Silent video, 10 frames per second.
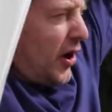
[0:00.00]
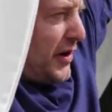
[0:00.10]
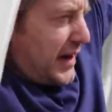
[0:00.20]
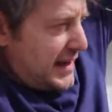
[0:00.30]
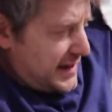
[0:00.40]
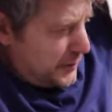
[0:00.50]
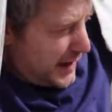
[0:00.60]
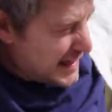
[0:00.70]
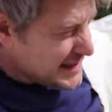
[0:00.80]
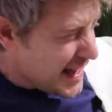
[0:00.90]
call you guys in when
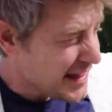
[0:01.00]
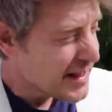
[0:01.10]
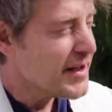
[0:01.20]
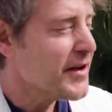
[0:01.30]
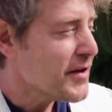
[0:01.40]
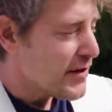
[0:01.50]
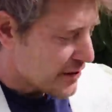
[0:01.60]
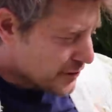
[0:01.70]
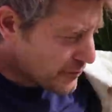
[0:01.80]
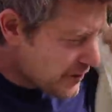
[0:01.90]
I say
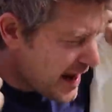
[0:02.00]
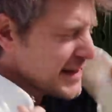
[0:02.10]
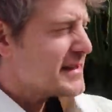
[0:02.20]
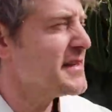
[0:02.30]
the Raise